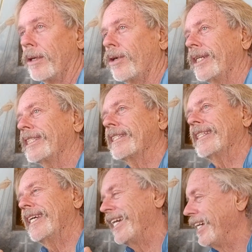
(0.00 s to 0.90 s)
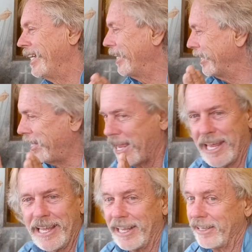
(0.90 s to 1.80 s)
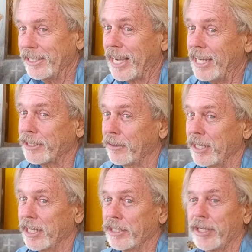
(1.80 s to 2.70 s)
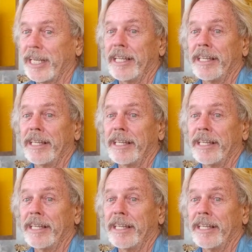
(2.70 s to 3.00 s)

Of course, these guys are really tricky.